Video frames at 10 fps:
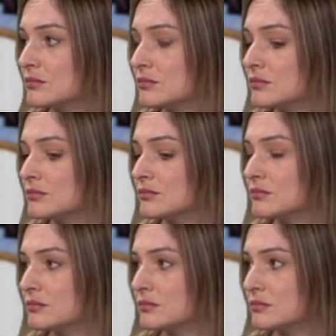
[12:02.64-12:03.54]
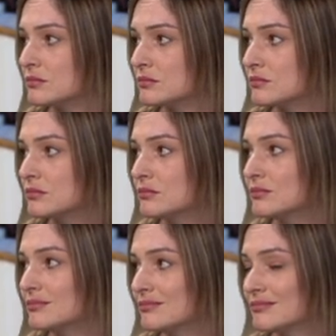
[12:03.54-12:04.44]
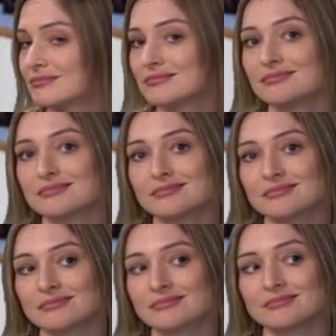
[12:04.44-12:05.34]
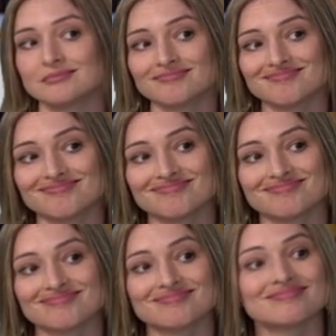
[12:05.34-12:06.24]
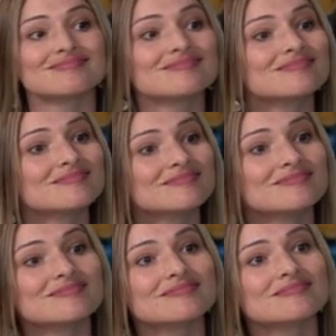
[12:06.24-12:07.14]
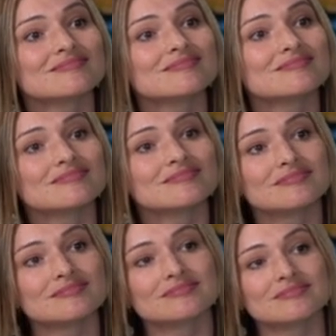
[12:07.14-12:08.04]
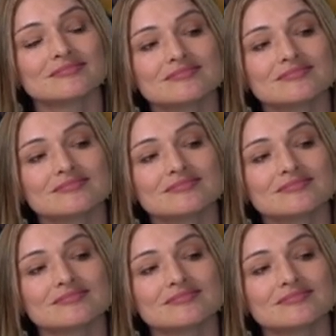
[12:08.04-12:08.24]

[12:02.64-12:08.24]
(not speaking)